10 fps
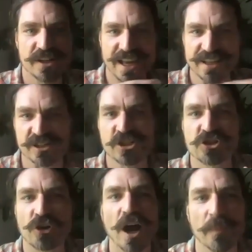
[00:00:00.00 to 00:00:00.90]
is
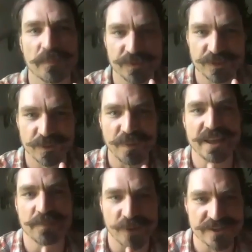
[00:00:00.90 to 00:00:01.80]
strummed by
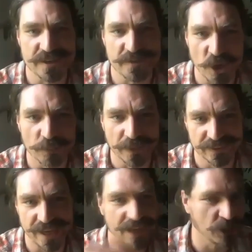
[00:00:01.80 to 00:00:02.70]
the present moment
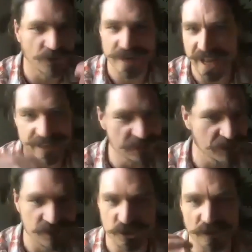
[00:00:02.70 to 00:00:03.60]
and creates
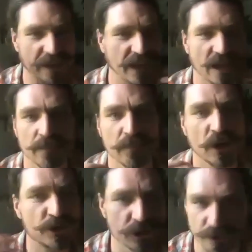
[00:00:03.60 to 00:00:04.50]
sort of like an
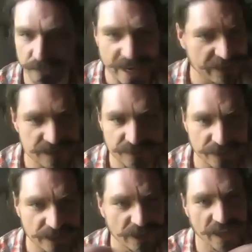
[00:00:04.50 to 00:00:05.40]
emotional
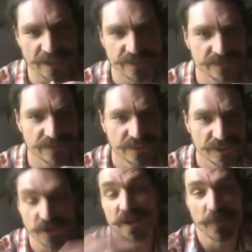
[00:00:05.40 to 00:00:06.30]
reactivity. And
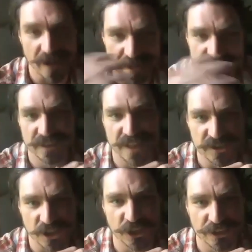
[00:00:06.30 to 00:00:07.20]
so anyway, I think that's
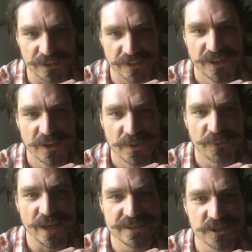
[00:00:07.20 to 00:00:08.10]
a good
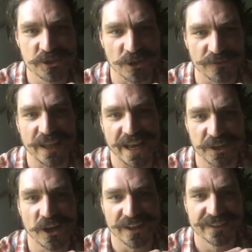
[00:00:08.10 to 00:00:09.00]
place to sort of
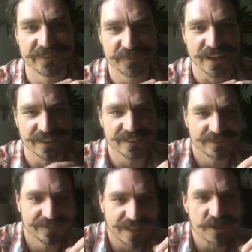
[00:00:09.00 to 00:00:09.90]
land on it.
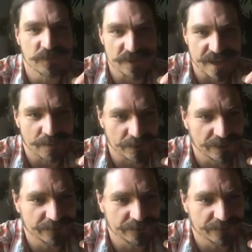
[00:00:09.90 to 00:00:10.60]
That's what's happening.